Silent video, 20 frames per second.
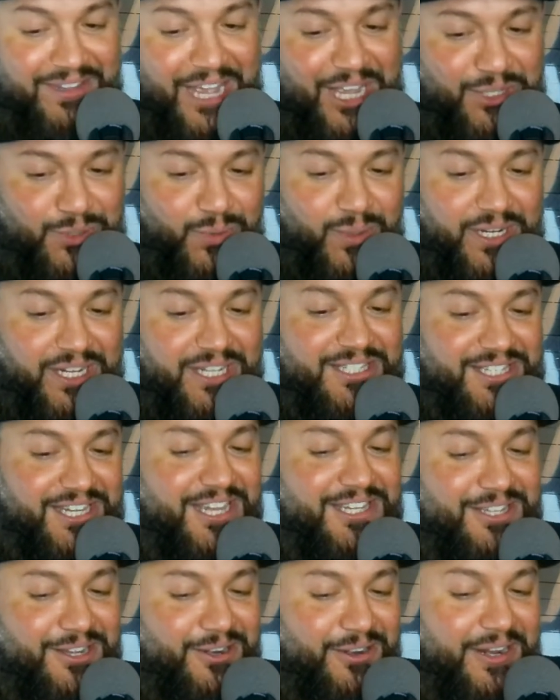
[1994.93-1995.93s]
That's what it
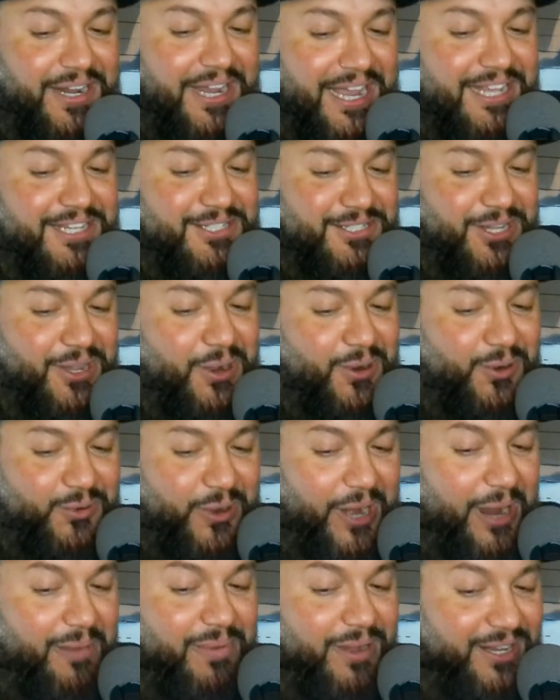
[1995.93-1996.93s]
says on her headstone.
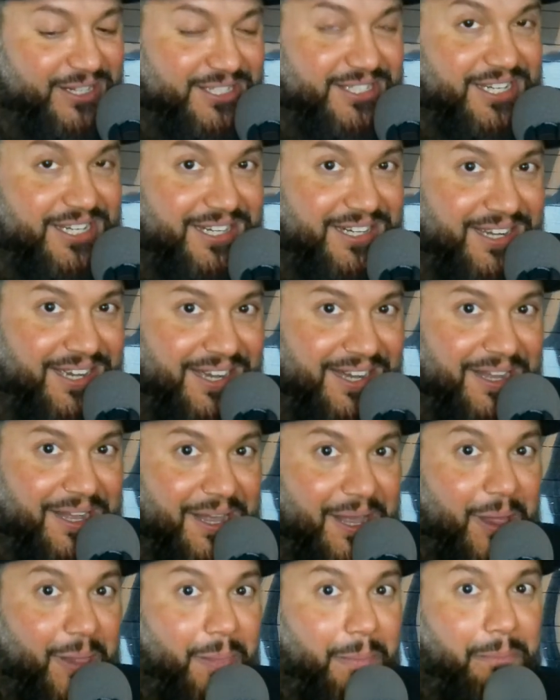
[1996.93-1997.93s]
Grab on Gina,
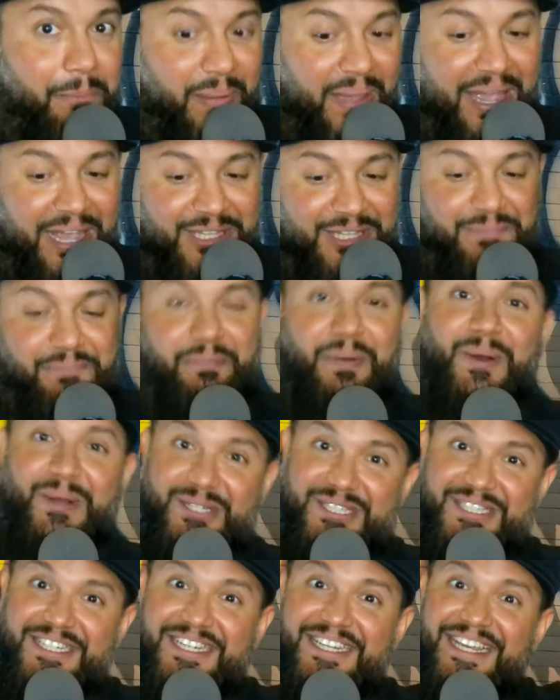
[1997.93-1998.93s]
best
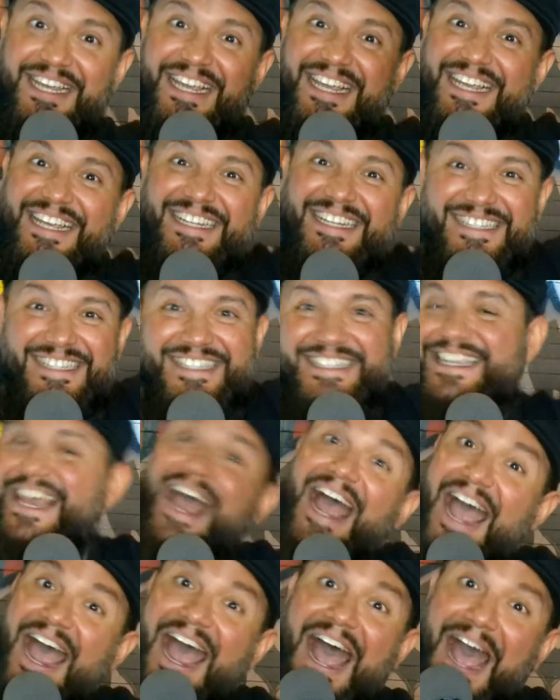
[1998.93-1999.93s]
pussy in
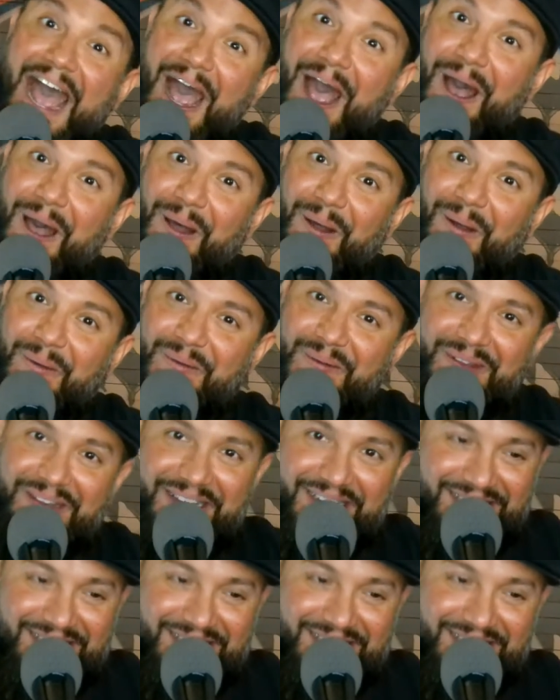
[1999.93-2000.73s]
town.